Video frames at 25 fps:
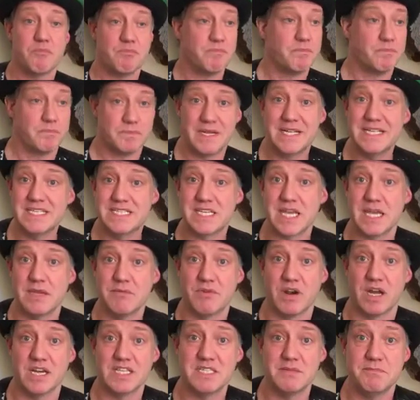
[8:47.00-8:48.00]
Please keep
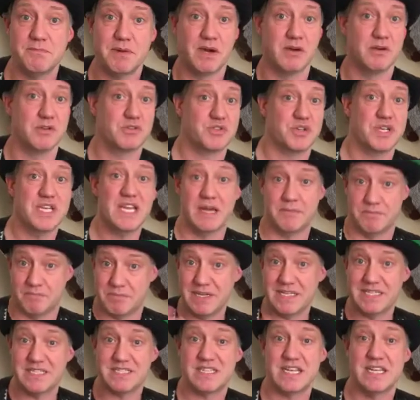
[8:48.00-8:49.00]
writing poetry and
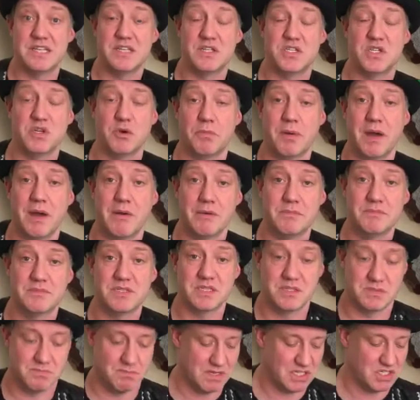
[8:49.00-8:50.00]
please send us your poems
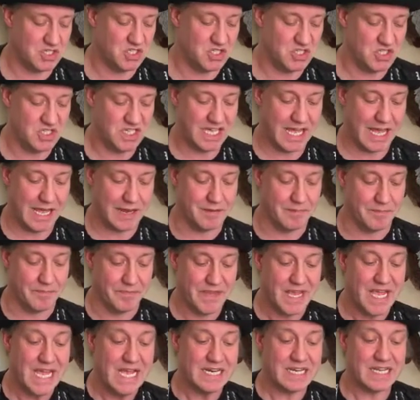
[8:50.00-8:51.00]
as much as you can.
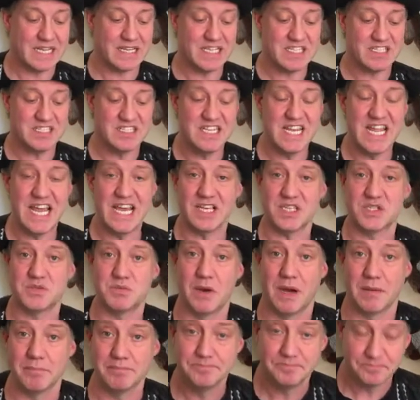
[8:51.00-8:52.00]
Now, this next
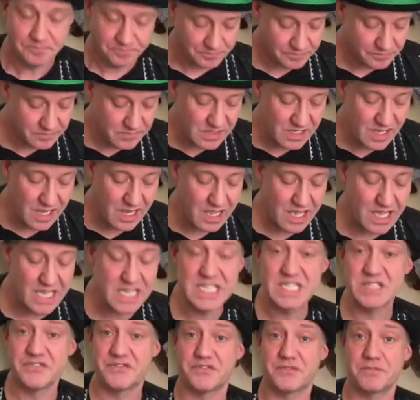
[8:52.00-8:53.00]
one
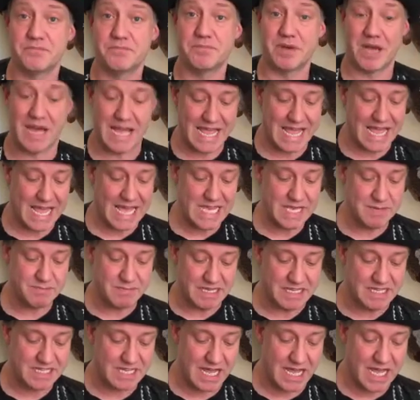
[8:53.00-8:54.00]
is by
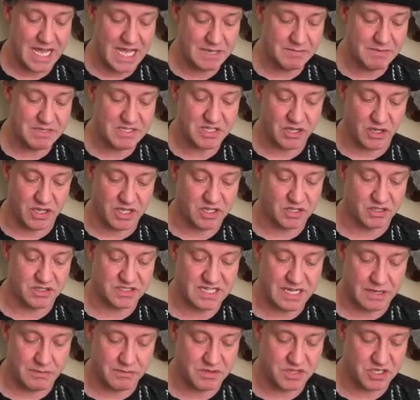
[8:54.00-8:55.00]
Amy. Now, Amy's got in
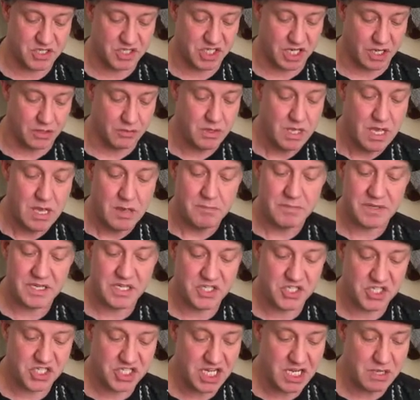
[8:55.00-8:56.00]
contact with the show because
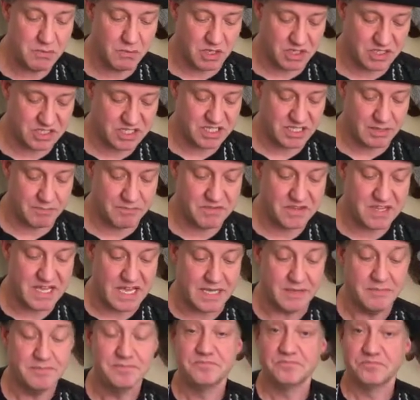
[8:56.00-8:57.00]
she watched
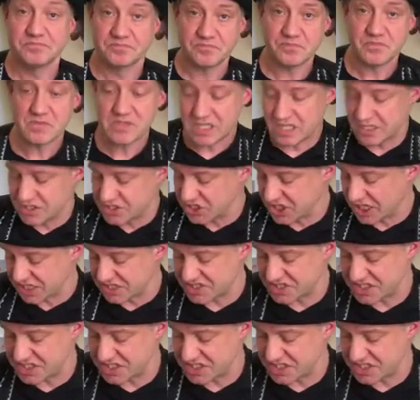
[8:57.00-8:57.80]
something just